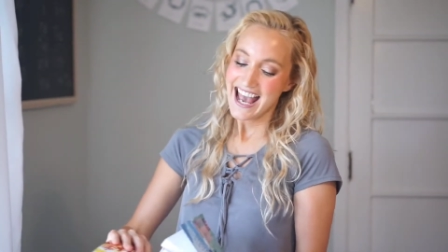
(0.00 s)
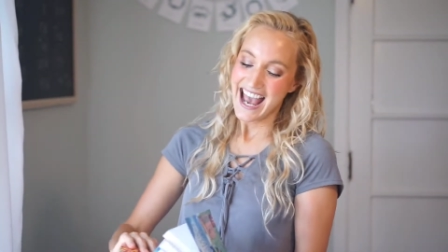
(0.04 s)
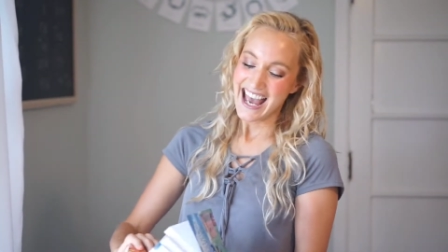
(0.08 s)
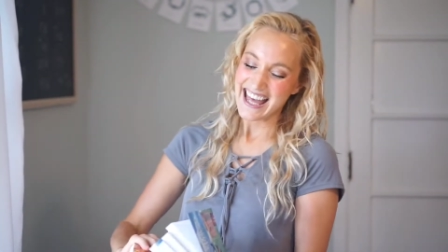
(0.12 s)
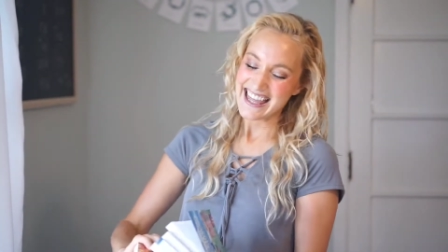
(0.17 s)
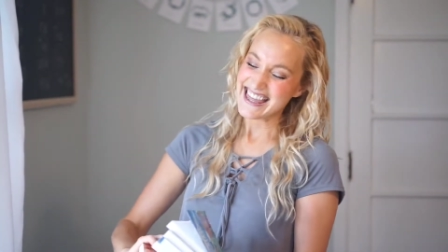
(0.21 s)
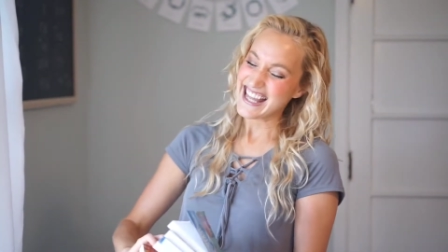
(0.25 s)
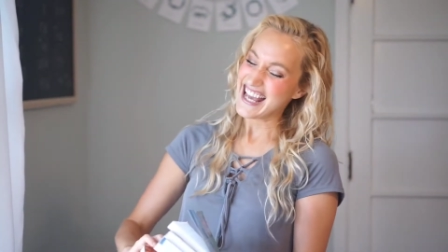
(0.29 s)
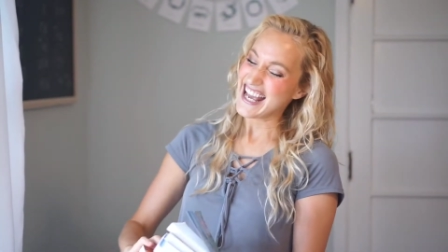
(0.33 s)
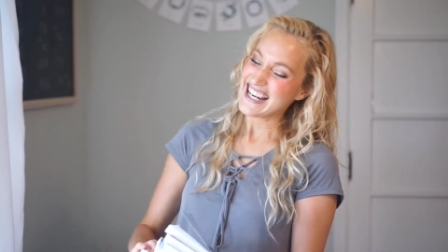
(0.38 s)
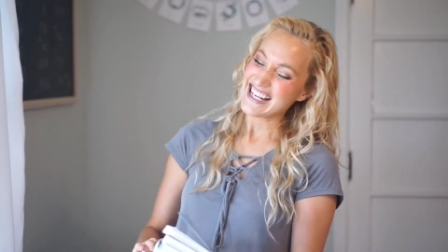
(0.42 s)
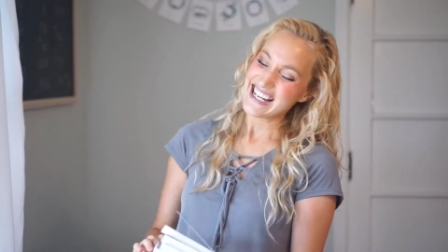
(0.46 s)

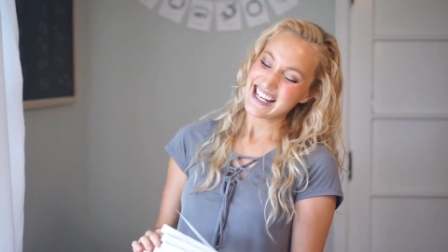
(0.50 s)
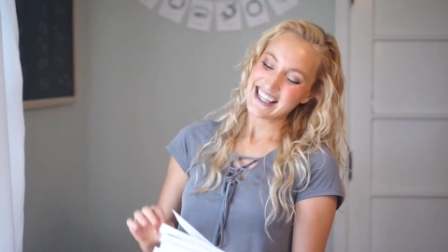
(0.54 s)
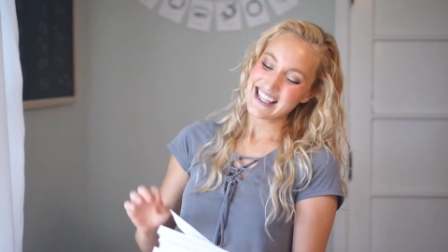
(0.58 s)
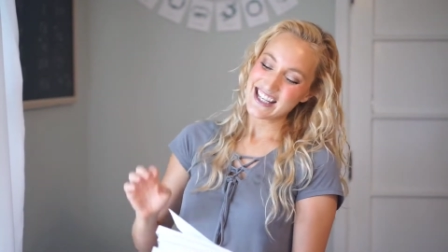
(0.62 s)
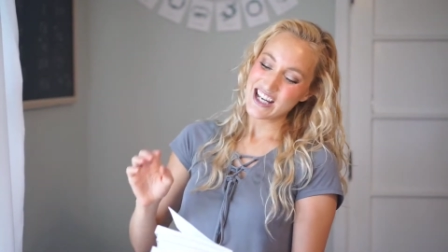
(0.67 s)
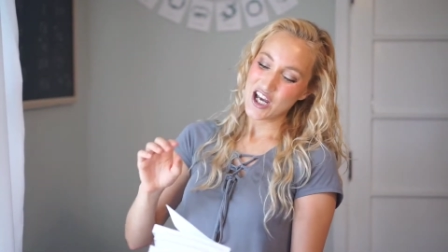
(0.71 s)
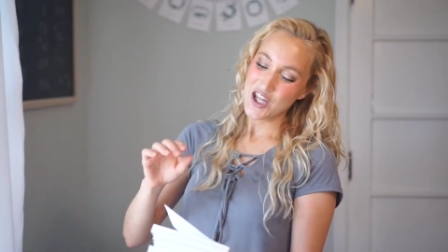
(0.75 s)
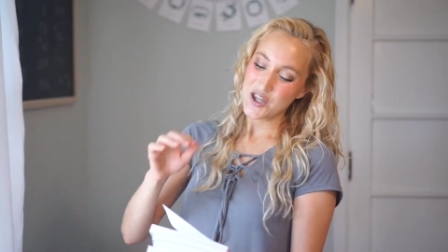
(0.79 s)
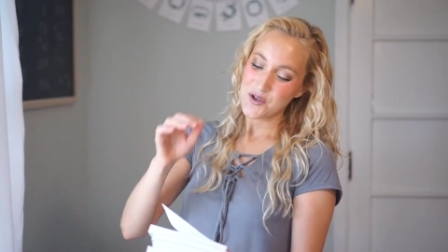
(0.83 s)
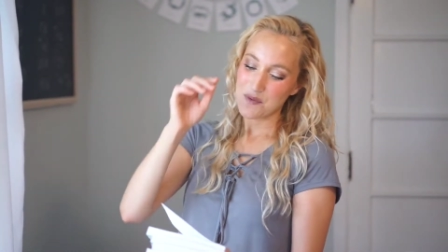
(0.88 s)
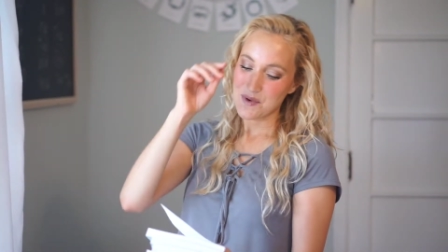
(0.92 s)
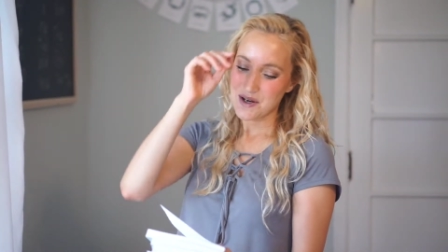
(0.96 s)
And then
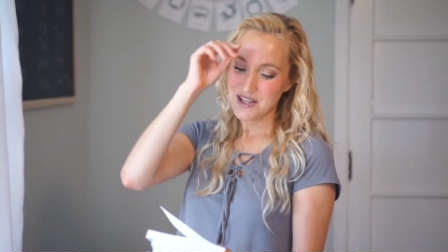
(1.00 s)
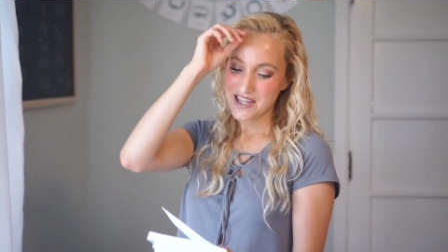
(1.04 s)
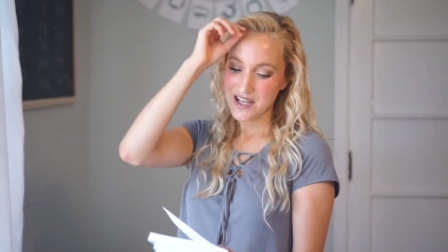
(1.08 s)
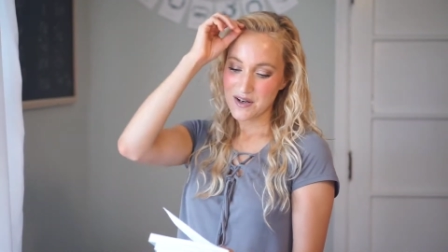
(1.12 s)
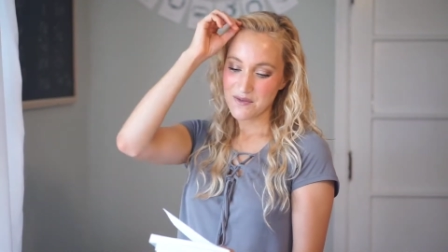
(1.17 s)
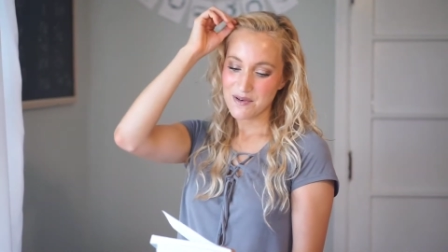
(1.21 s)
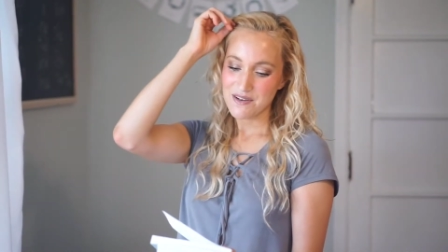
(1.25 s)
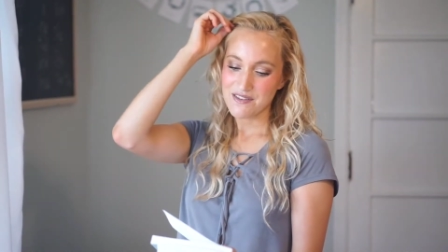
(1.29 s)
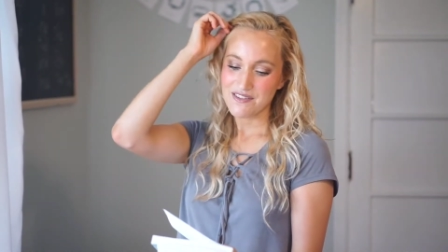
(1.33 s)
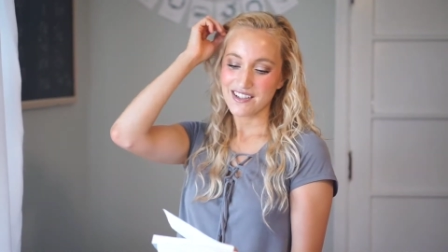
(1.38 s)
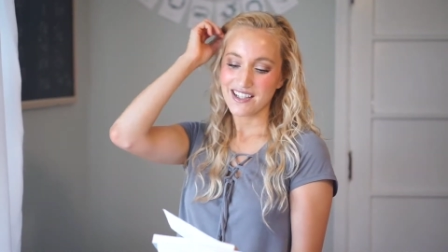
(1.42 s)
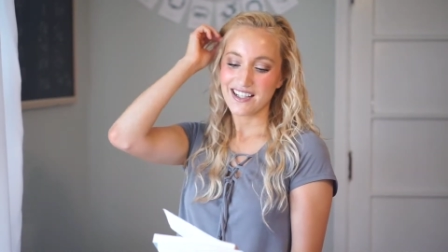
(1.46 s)
the other one
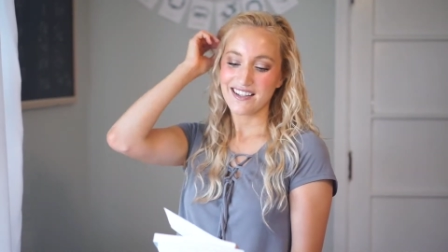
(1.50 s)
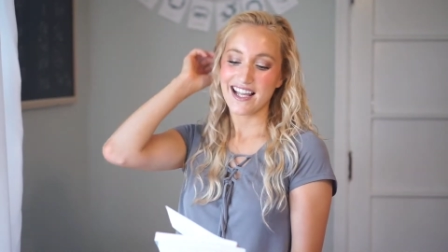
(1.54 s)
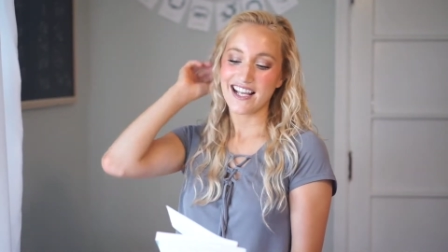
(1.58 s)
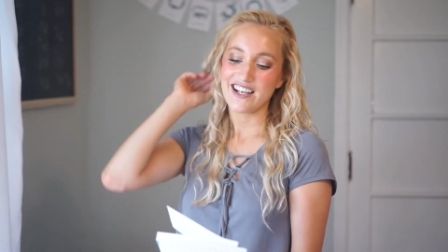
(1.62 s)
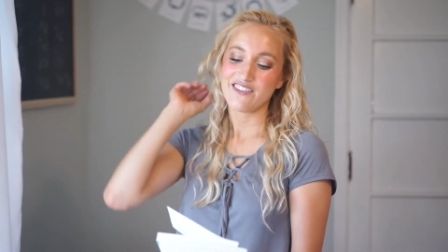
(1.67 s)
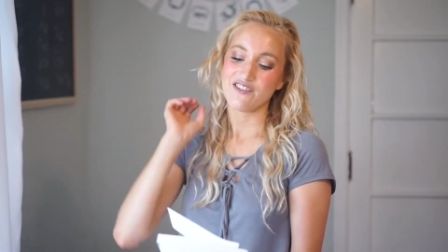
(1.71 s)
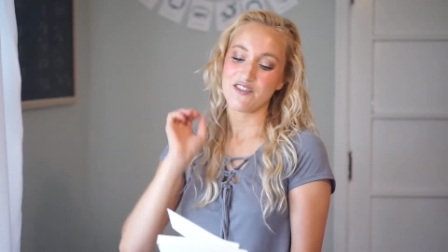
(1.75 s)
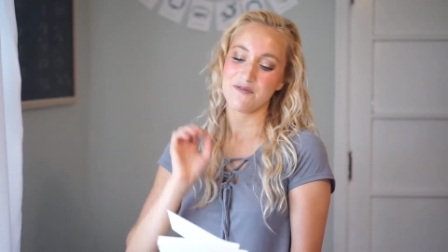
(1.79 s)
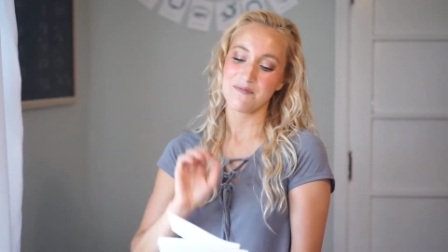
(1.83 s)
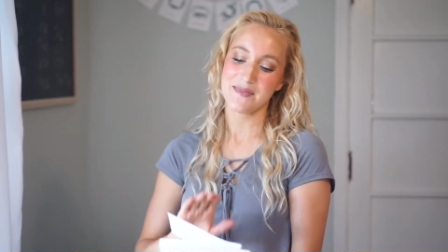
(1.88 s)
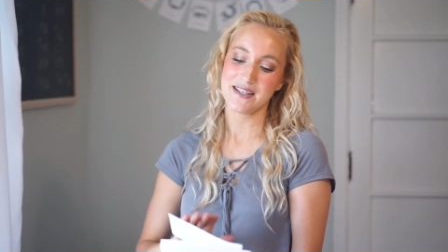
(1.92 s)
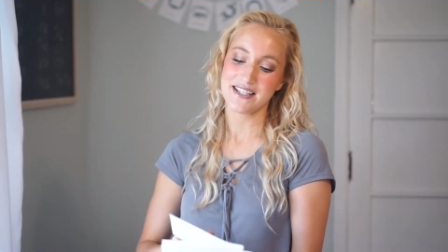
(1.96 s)
that we really
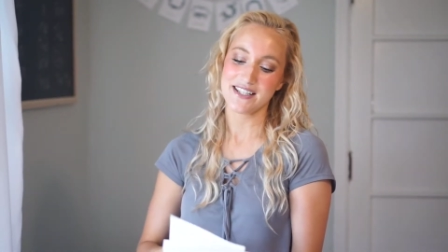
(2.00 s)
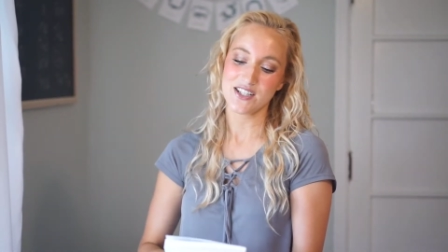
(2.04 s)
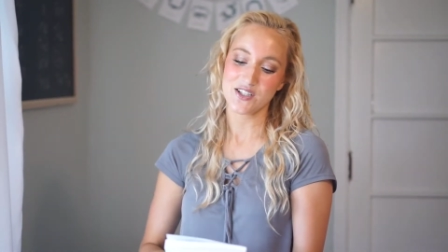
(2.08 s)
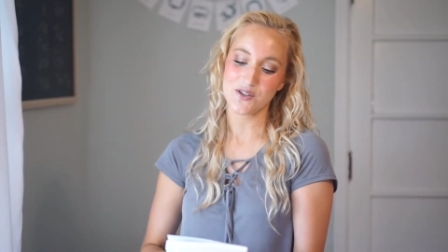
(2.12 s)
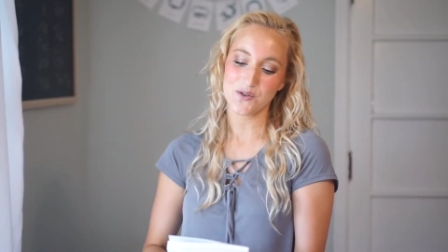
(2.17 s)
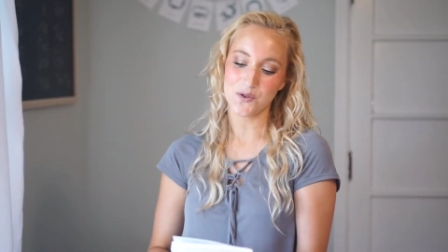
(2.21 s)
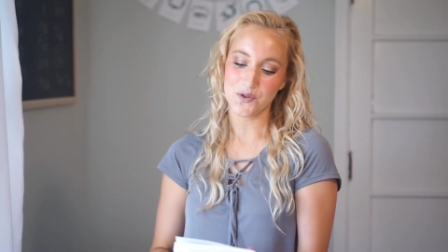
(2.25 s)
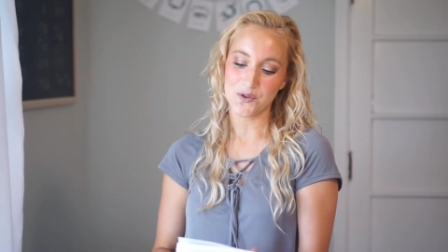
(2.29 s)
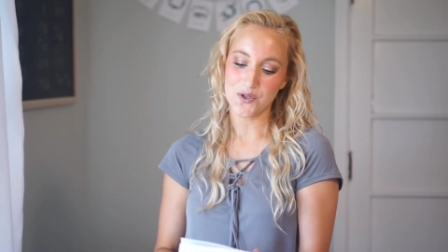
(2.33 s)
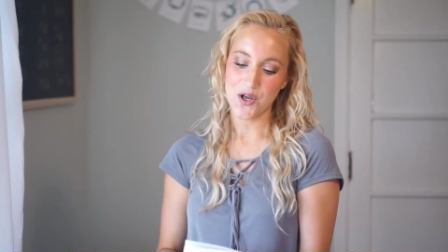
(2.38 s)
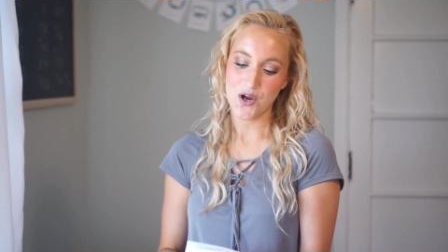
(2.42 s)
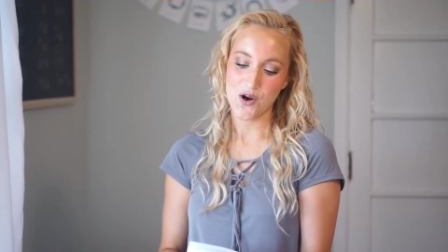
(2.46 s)
like from this
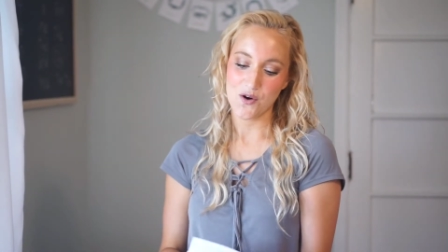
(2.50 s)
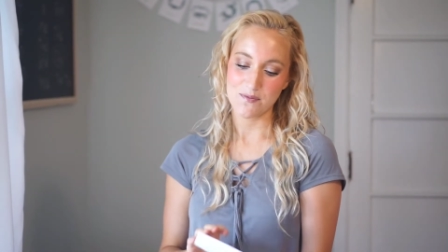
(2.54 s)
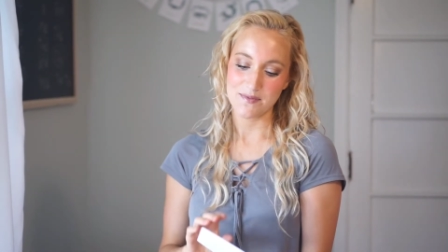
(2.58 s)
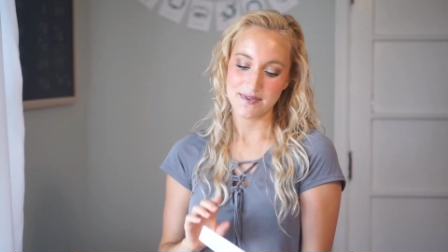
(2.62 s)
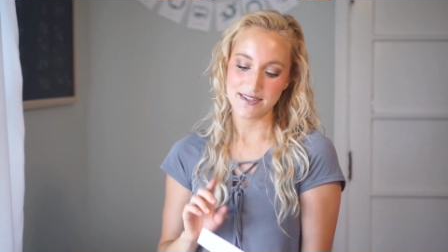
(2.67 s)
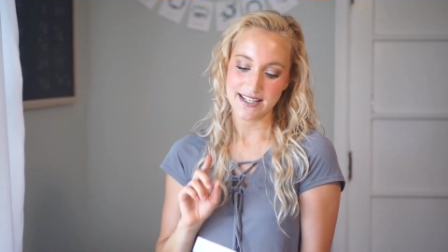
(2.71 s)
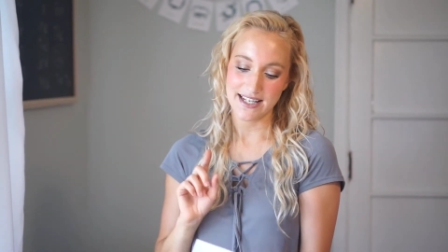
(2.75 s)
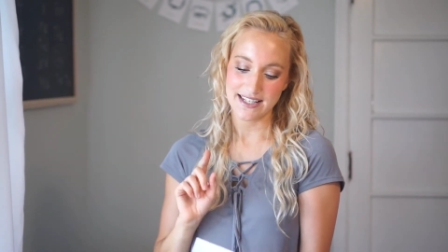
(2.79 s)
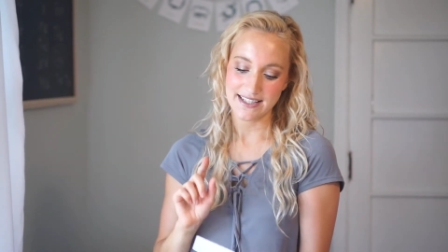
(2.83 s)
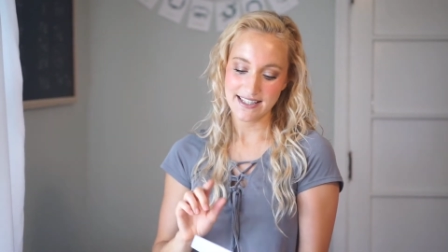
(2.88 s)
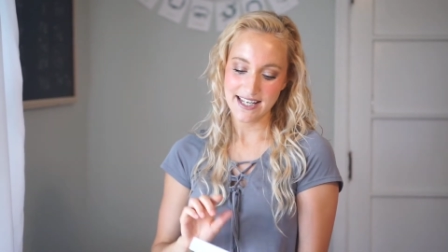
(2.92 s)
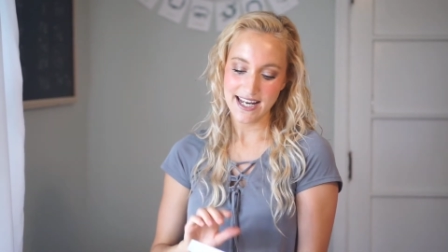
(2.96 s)
old
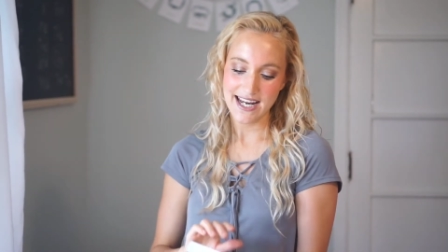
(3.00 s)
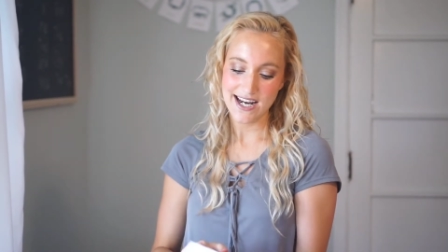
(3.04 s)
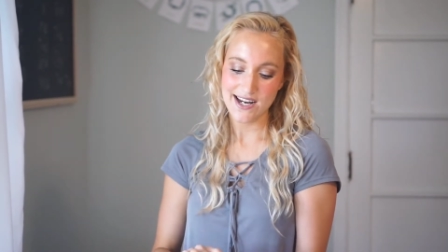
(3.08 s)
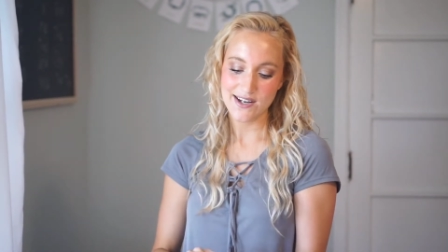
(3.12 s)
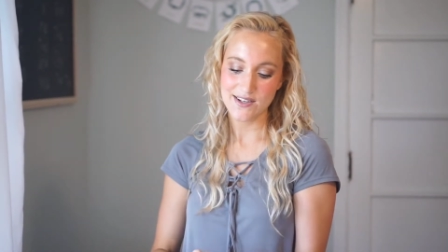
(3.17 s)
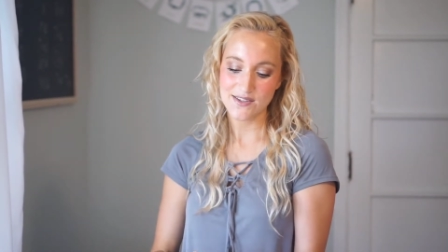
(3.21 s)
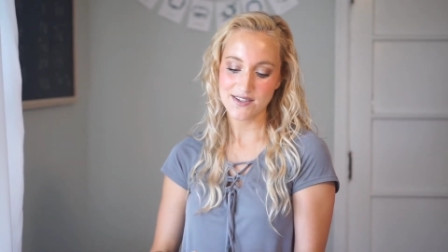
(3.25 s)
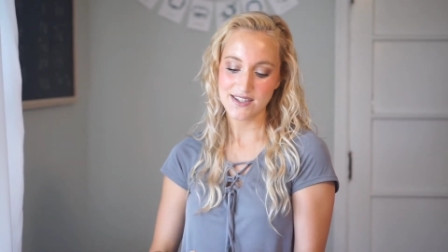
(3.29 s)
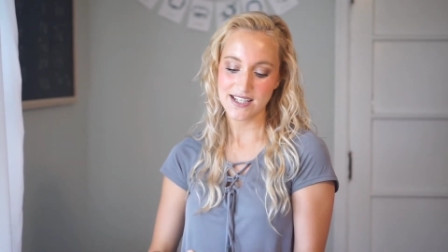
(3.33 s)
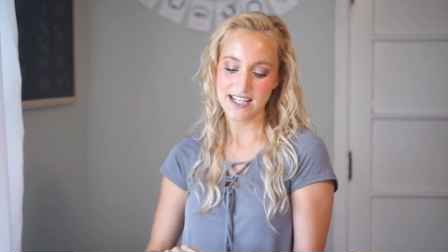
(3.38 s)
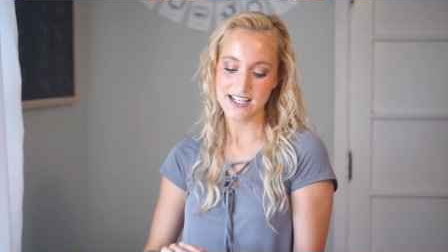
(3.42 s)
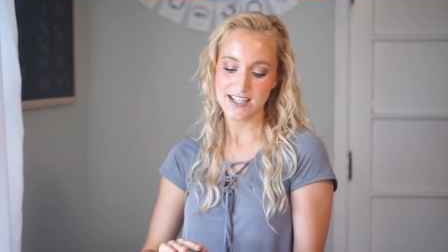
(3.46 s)
homestead
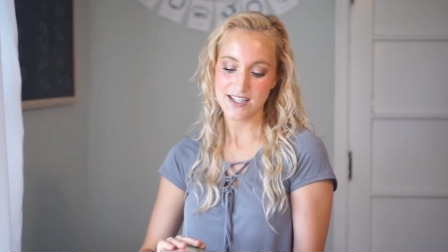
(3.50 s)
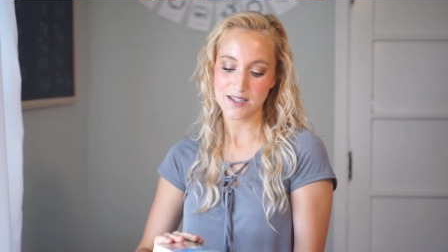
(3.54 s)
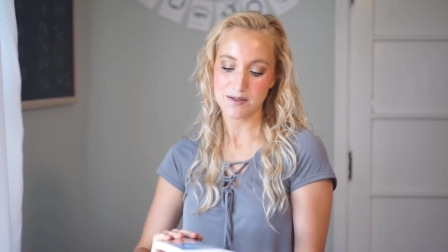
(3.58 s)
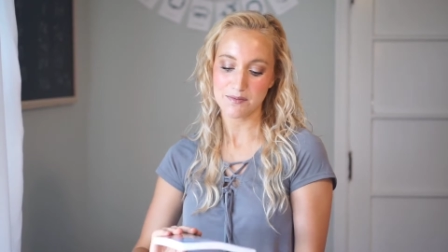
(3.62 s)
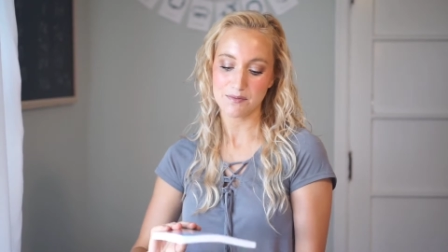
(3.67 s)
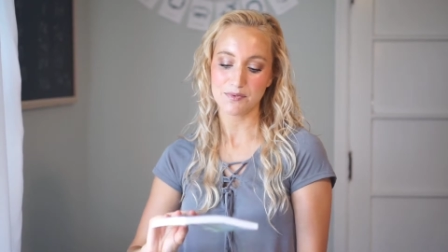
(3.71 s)
tales is the